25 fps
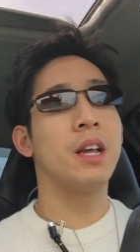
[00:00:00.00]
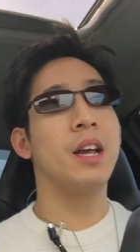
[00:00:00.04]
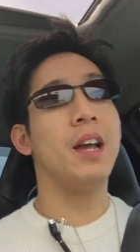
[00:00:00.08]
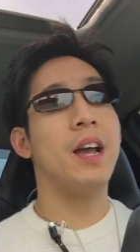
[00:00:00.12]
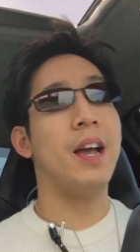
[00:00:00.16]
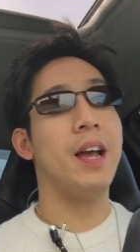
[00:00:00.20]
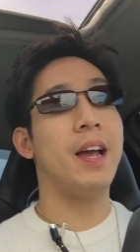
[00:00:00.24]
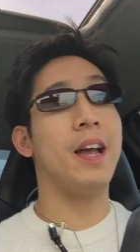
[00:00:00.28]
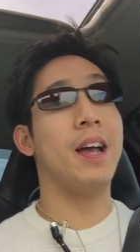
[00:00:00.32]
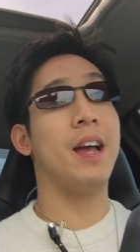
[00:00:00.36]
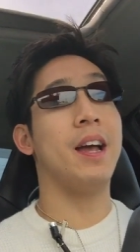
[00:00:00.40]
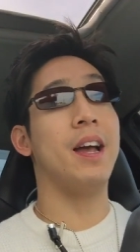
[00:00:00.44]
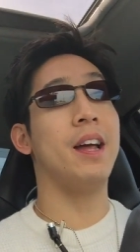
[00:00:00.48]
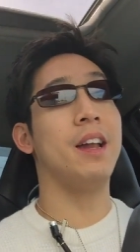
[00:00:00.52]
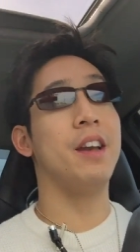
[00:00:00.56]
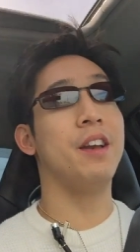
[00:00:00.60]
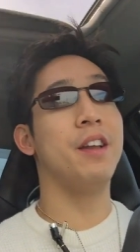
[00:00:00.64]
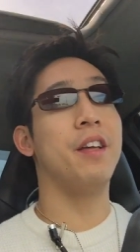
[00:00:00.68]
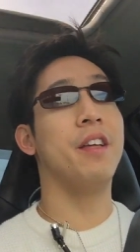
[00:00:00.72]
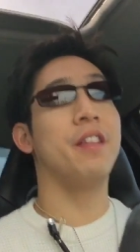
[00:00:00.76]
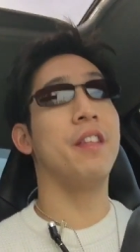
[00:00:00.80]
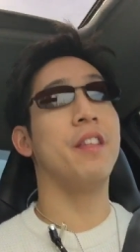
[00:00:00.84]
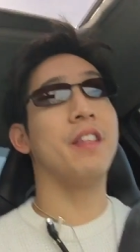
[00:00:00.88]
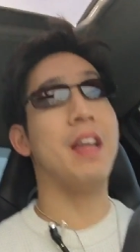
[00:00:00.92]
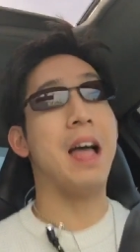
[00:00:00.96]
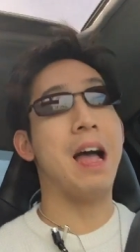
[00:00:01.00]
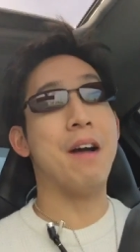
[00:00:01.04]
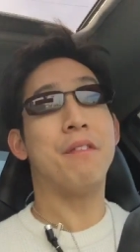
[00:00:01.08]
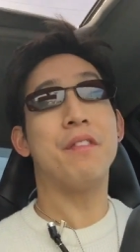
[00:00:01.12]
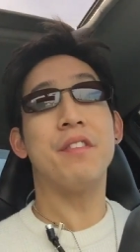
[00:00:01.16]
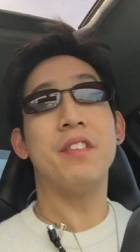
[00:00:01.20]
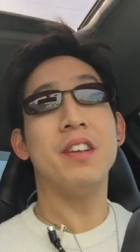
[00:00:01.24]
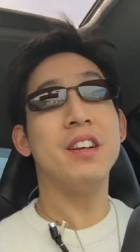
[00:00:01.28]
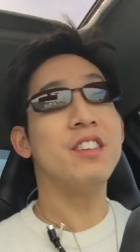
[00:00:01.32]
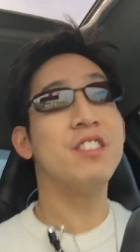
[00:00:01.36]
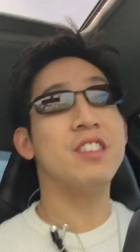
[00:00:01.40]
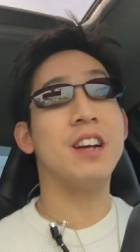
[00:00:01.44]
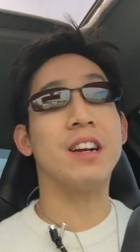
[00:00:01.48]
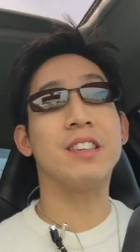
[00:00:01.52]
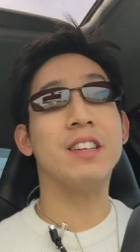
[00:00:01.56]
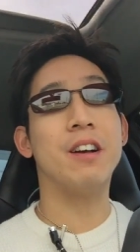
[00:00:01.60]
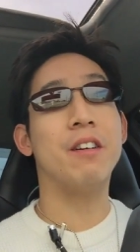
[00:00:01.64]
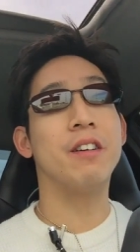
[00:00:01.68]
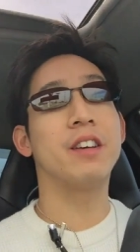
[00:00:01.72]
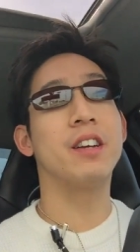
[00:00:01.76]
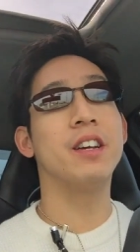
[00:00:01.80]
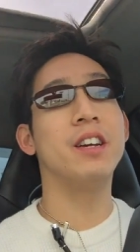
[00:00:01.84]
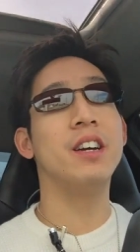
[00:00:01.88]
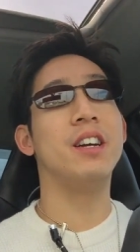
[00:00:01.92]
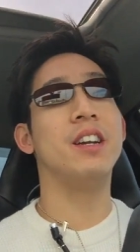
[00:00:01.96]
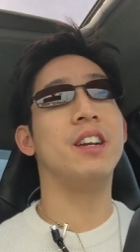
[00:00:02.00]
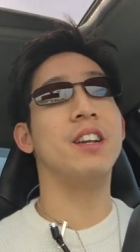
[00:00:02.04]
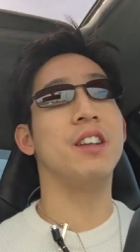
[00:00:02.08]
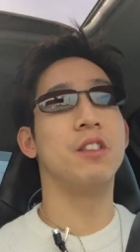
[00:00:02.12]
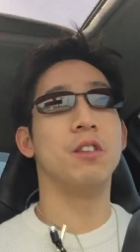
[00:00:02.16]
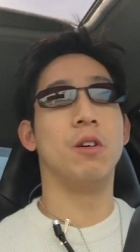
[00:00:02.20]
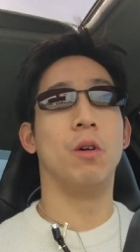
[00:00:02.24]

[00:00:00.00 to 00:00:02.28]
and everything checked out good.